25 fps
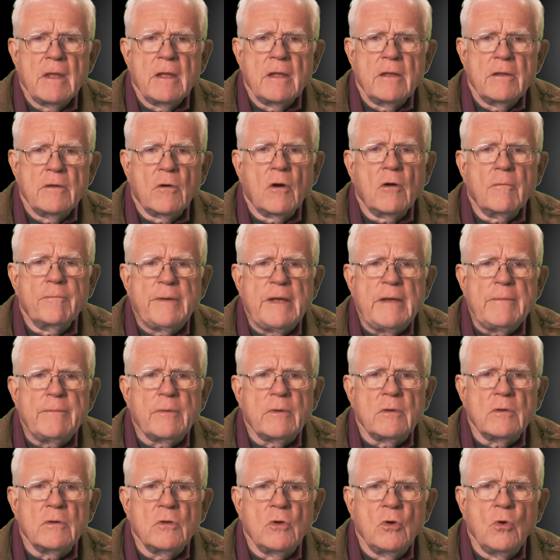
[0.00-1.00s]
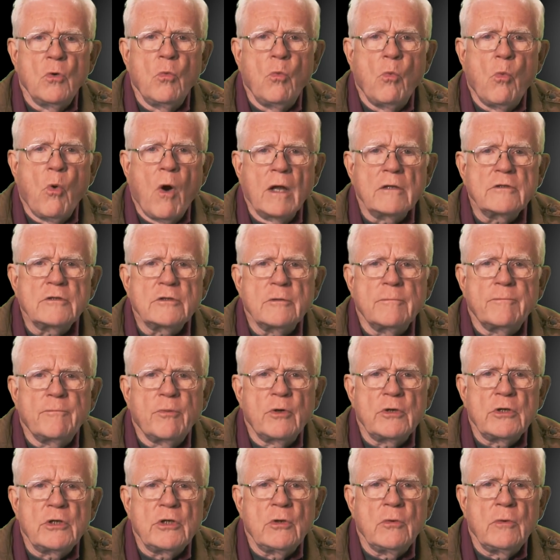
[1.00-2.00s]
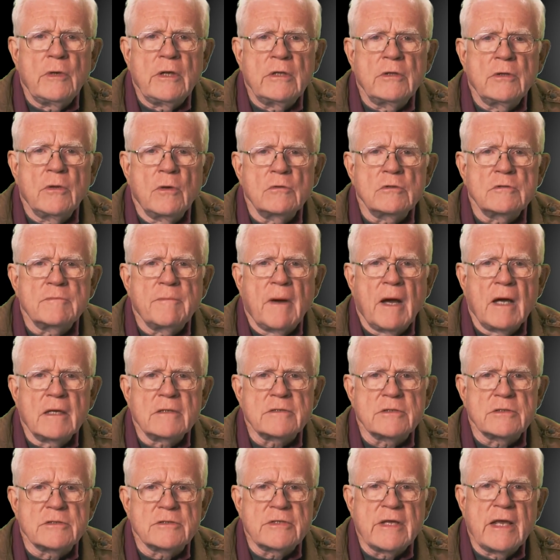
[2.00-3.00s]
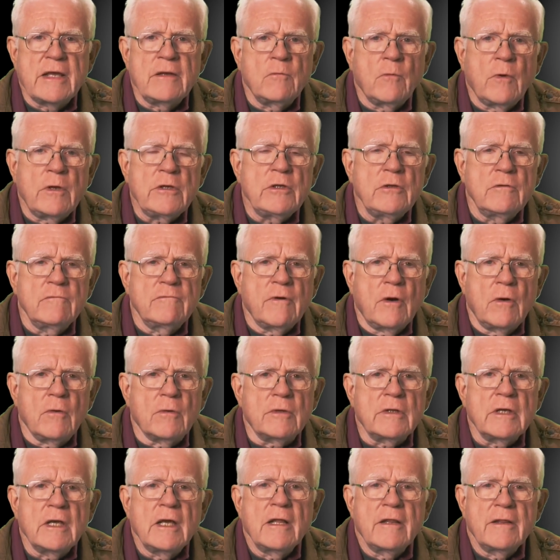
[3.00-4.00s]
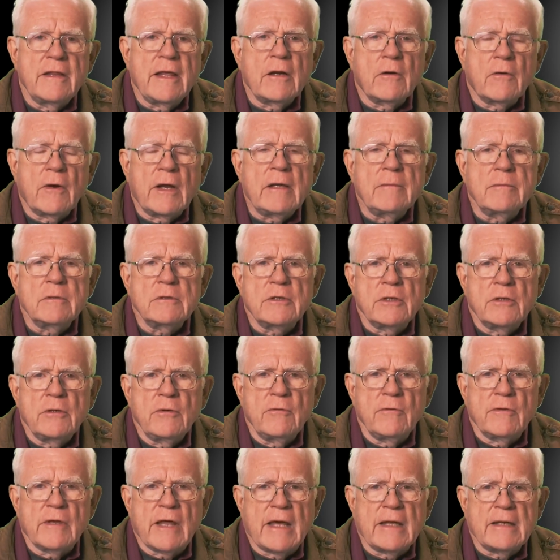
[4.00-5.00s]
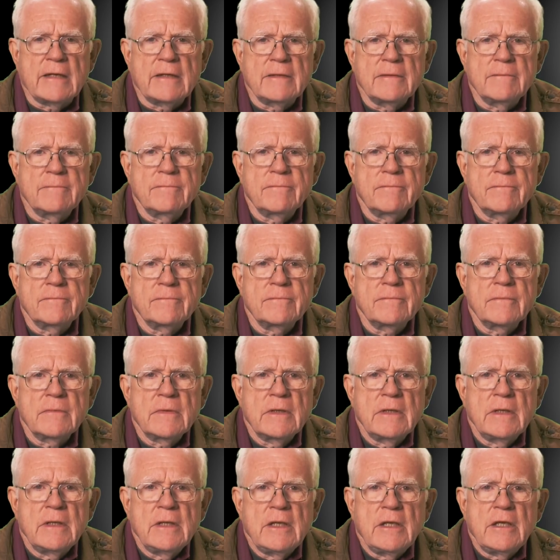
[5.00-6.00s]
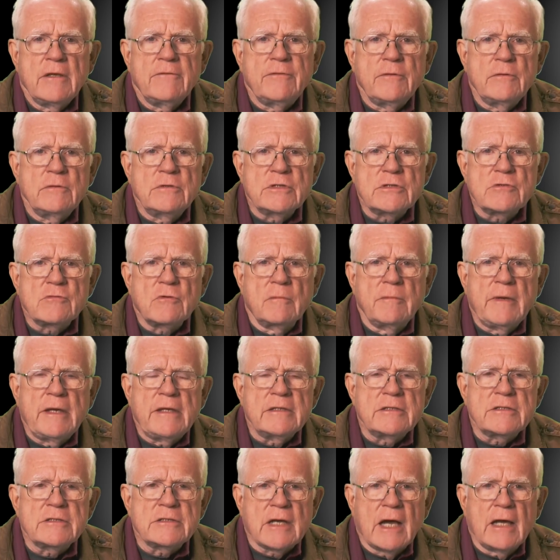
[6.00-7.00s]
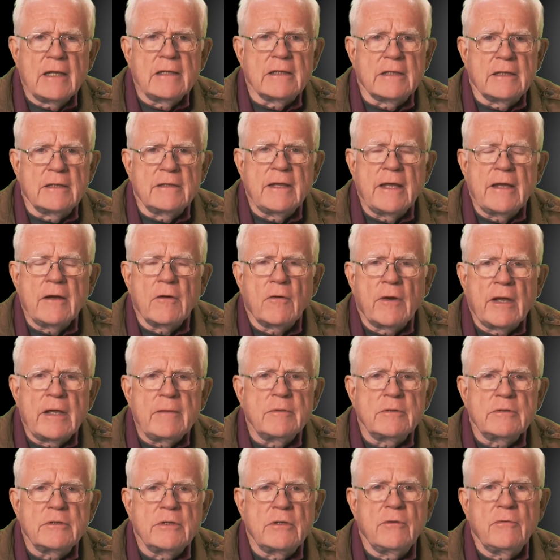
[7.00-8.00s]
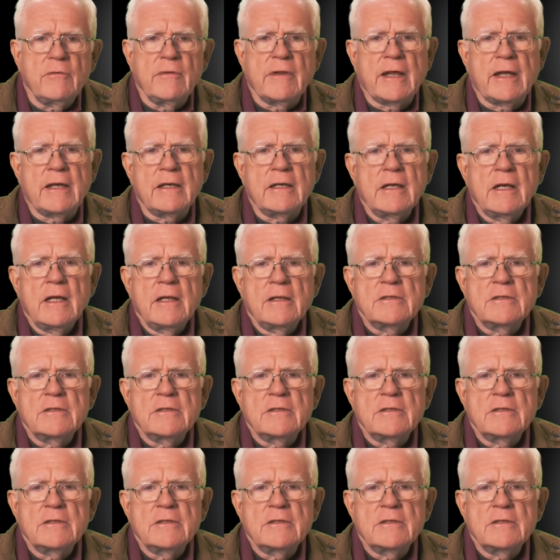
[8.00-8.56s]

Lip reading: There are people who want to put you in those boxes, and when you vote, they are able to do that. If you just remain silent, they are able to do that.